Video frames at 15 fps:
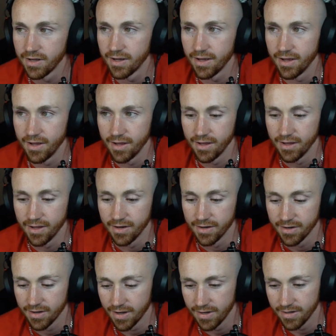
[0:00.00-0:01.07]
And
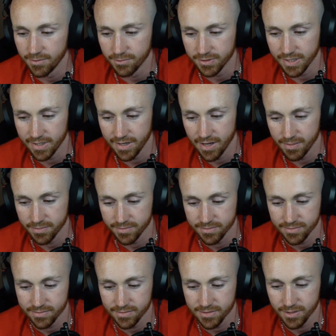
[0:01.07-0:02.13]
I didn't want that to happen.
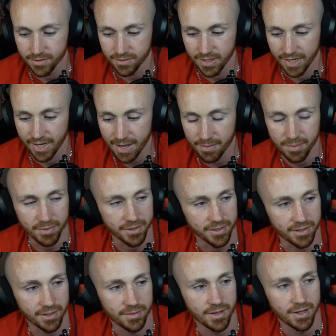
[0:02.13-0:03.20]
So I got my butt
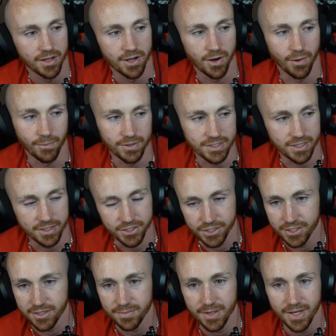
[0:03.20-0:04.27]
up. I went to the
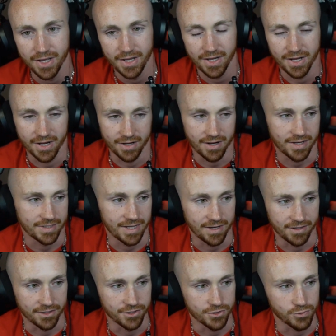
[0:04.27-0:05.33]
gym and I knocked out a
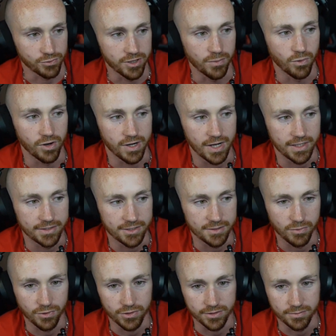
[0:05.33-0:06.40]
good swim workout this
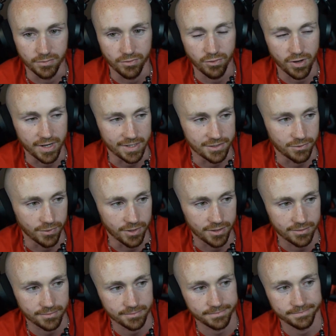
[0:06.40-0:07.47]
morning before I got to work.
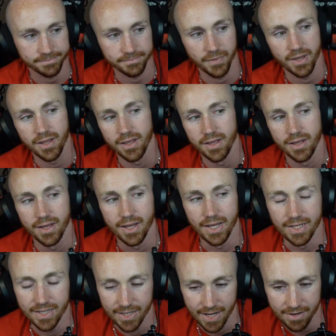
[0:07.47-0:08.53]
And
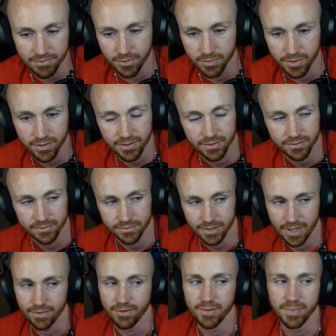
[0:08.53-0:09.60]
then after work, I
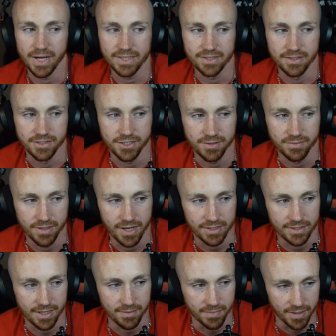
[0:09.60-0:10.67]
went back to the gym and knocked
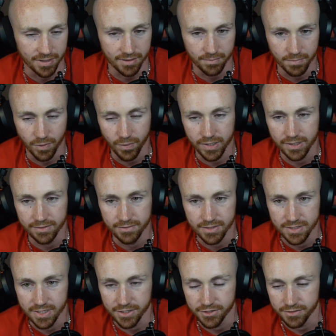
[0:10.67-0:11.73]
out my weightlifting
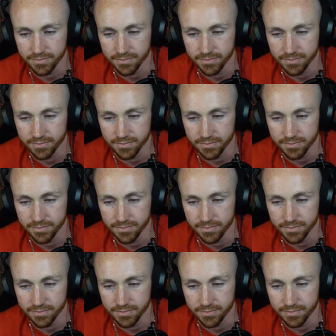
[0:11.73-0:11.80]
session.